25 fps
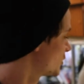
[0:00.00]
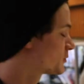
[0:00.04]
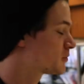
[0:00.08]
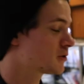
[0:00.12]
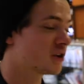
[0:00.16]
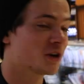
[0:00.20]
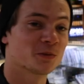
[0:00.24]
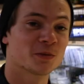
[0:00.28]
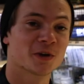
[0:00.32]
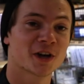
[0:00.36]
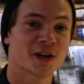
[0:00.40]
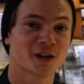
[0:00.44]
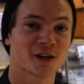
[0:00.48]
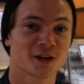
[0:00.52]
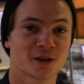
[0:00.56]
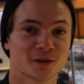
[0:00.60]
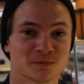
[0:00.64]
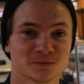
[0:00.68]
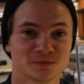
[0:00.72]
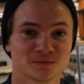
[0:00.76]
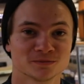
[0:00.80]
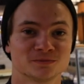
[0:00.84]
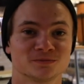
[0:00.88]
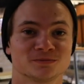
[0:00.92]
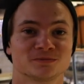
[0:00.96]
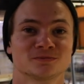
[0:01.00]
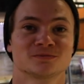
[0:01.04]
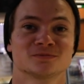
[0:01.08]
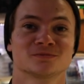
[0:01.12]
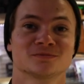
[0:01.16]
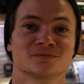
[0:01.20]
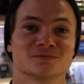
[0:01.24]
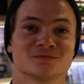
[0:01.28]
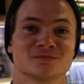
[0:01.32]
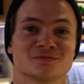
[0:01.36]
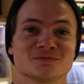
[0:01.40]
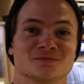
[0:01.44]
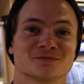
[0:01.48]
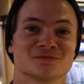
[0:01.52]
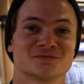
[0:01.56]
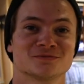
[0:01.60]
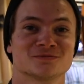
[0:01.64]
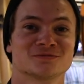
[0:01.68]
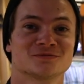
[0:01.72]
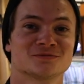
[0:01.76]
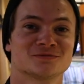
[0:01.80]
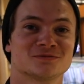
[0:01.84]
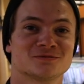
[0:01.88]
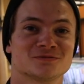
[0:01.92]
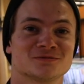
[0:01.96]
Probably back up. Yeah, there we go.
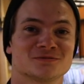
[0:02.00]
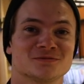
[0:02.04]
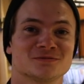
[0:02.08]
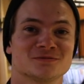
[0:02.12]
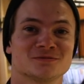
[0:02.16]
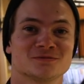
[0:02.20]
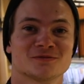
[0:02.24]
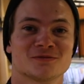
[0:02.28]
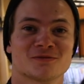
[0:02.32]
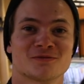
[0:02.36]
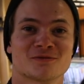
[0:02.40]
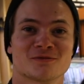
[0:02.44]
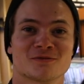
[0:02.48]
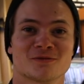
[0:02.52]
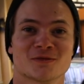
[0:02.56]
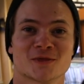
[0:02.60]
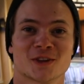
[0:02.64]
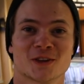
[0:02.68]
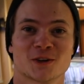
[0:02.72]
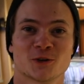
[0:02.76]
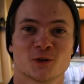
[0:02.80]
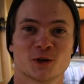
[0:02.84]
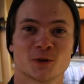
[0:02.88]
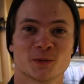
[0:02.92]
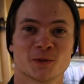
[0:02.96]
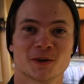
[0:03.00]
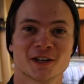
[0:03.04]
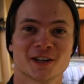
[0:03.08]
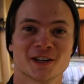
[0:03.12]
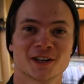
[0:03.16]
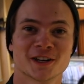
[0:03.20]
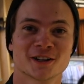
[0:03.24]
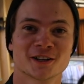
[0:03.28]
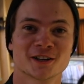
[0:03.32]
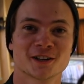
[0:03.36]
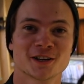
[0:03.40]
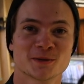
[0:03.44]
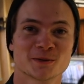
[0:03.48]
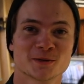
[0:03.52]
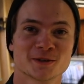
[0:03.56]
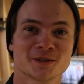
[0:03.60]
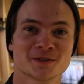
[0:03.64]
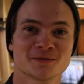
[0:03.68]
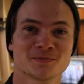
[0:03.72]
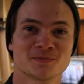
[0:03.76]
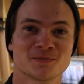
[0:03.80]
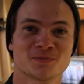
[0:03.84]
Okay. What am I getting on camera?